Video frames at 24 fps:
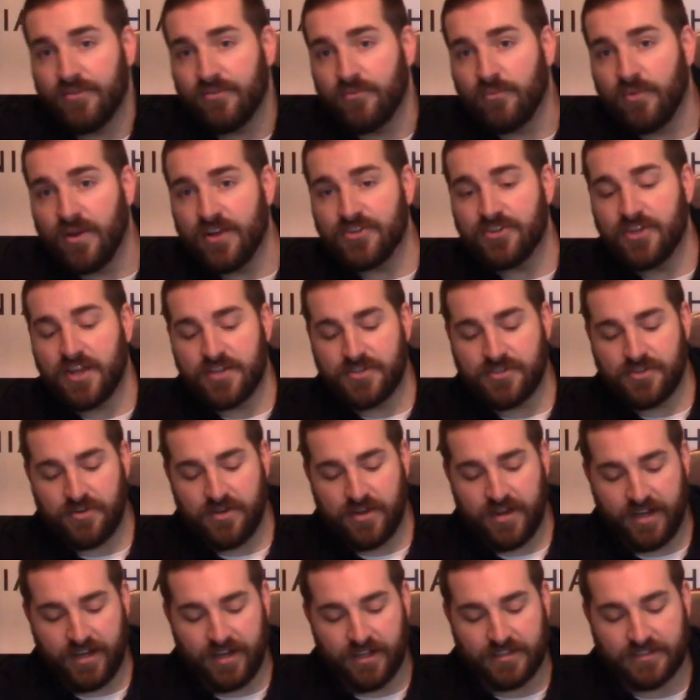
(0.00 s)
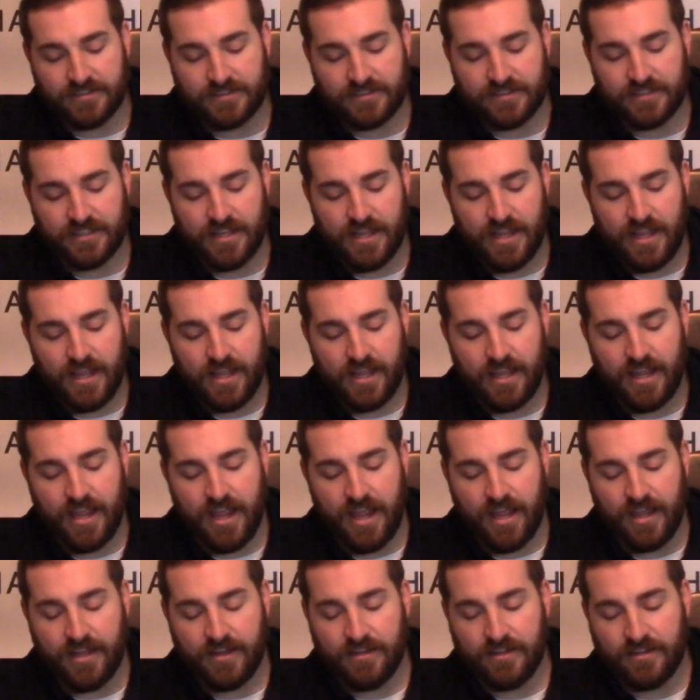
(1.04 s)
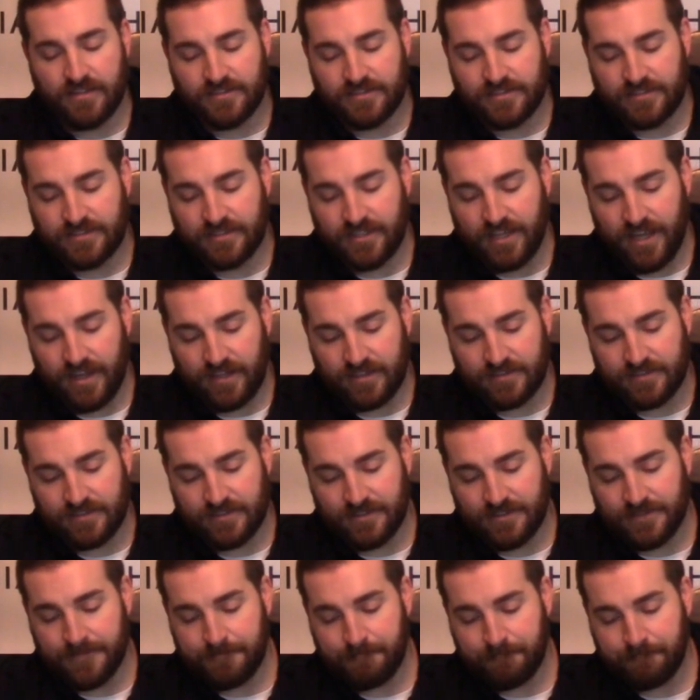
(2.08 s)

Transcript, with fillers: West Chester East in sixth.